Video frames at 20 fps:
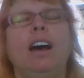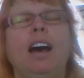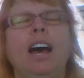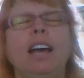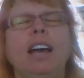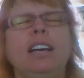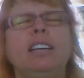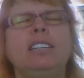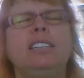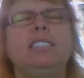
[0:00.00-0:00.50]

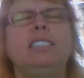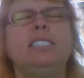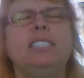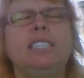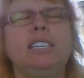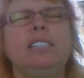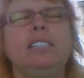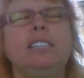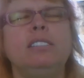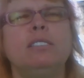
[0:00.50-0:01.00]
I can
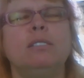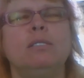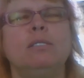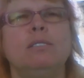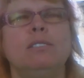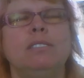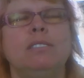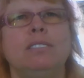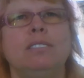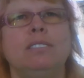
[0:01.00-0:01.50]
deal
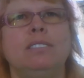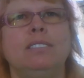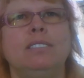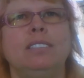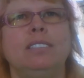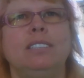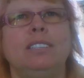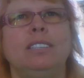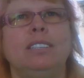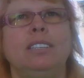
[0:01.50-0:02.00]

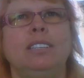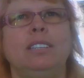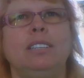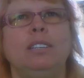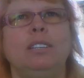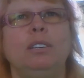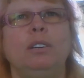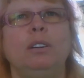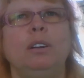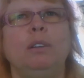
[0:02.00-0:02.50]

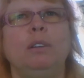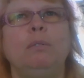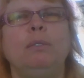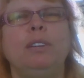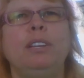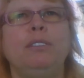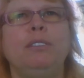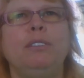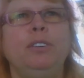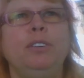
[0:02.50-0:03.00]

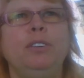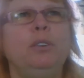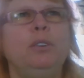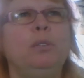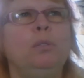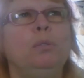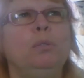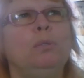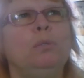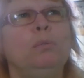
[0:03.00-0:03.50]
with a
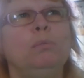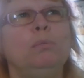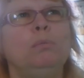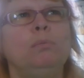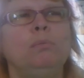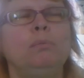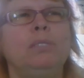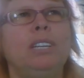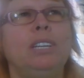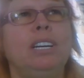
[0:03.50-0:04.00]
few
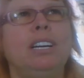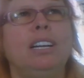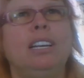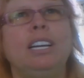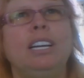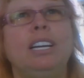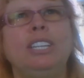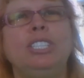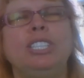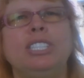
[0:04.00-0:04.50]

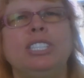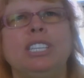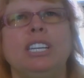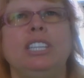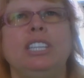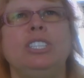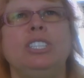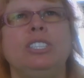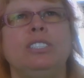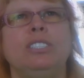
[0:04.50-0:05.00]

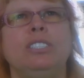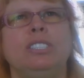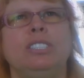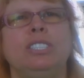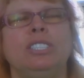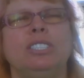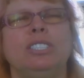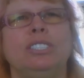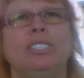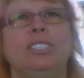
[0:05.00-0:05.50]

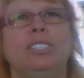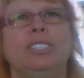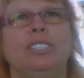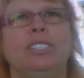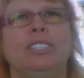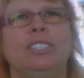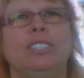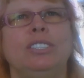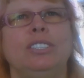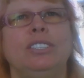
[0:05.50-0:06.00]
legislations,
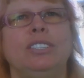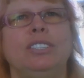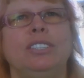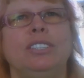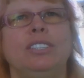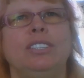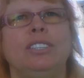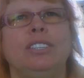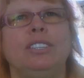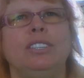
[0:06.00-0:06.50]

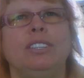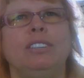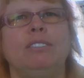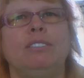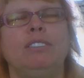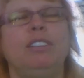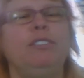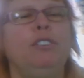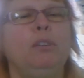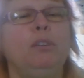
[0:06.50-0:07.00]

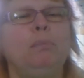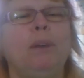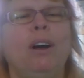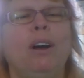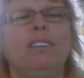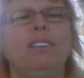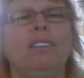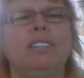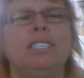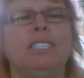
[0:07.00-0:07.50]
with a few
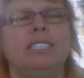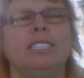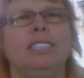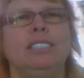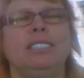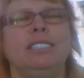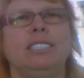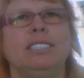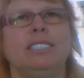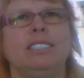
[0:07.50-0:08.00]

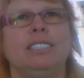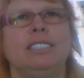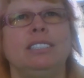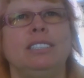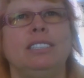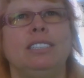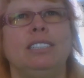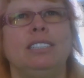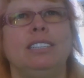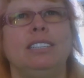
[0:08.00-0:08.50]
policies
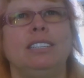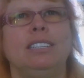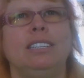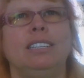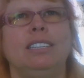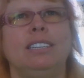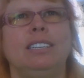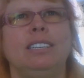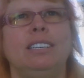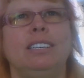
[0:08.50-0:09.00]

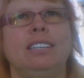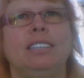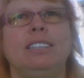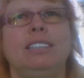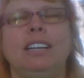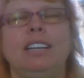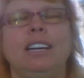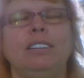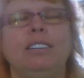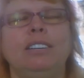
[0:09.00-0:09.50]

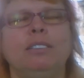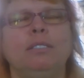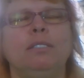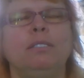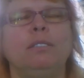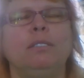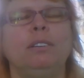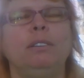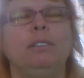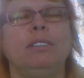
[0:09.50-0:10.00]
that I don't
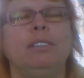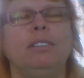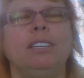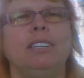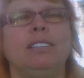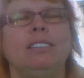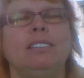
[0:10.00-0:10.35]
agree with.